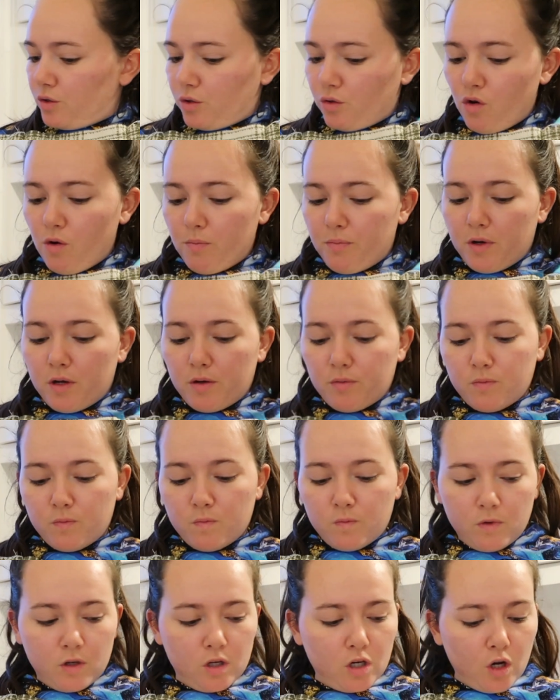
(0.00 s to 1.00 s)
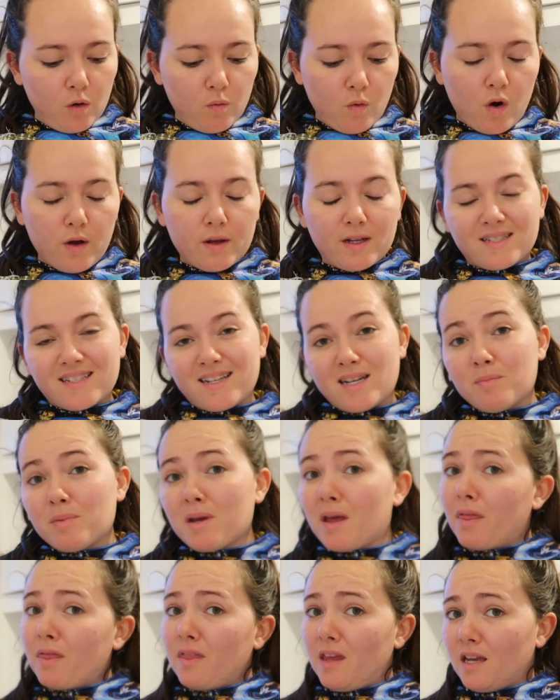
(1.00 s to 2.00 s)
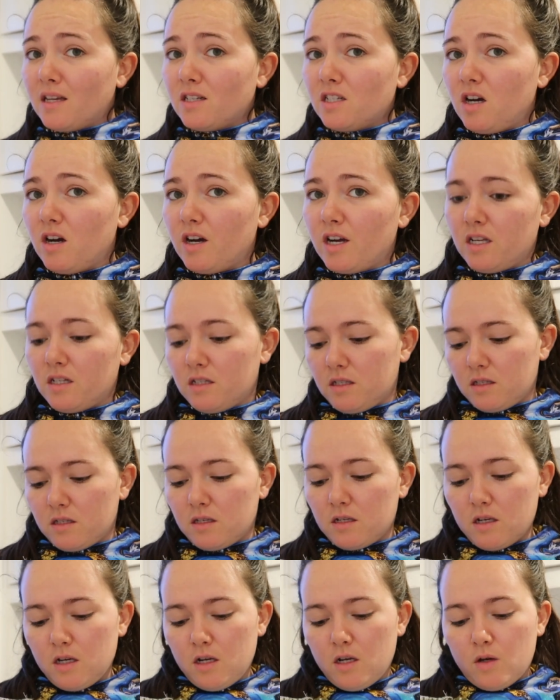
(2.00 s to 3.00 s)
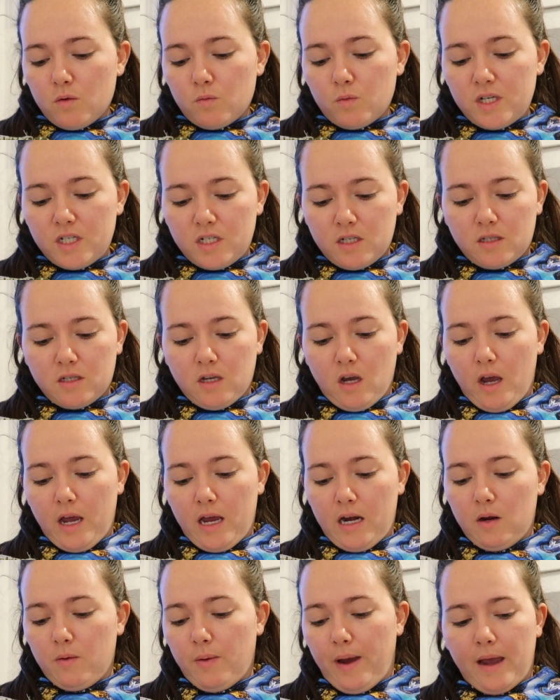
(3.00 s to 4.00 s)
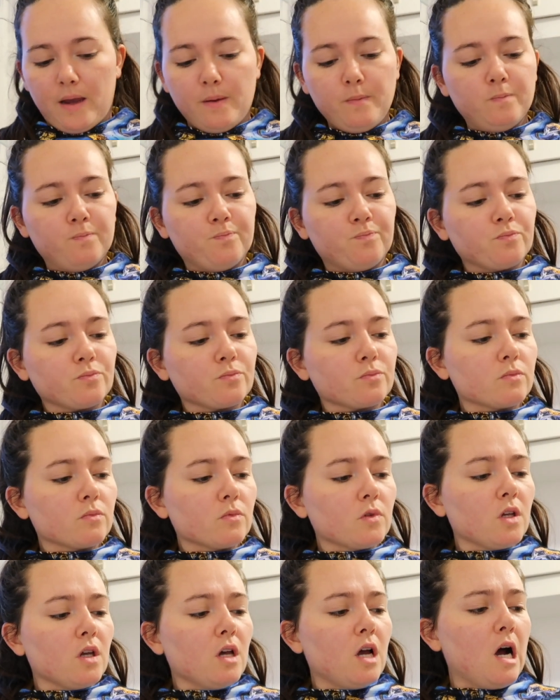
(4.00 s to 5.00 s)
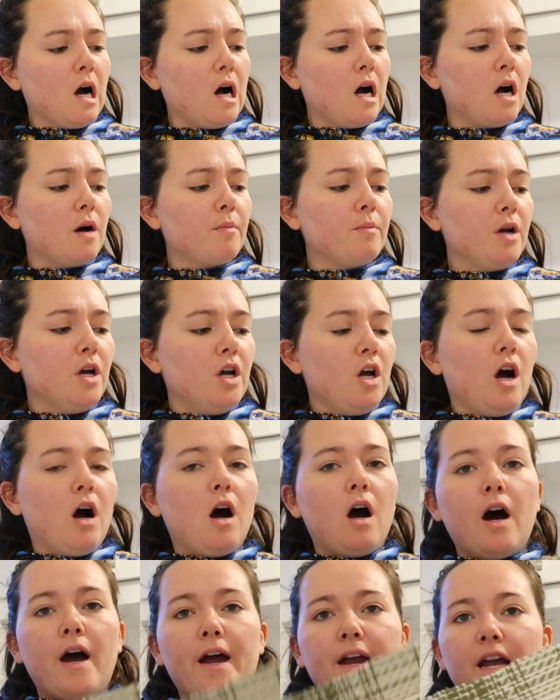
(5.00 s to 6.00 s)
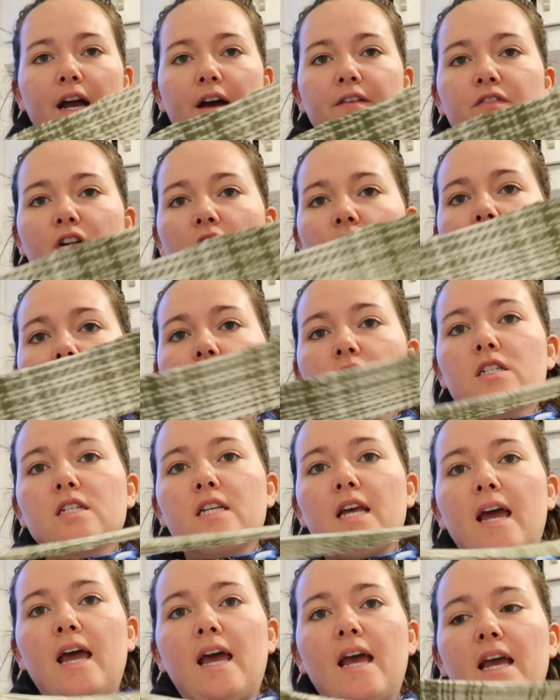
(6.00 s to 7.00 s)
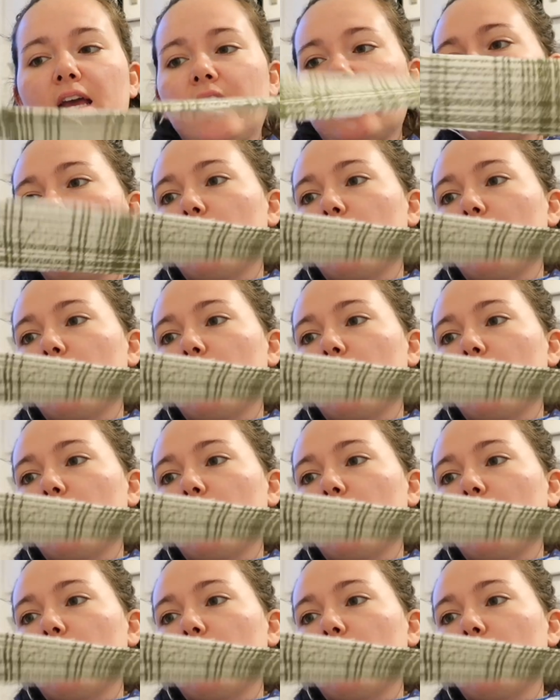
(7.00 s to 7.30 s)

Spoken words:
short, but you know what, it's going to be a thick tights winter skirt anyway. I have cut a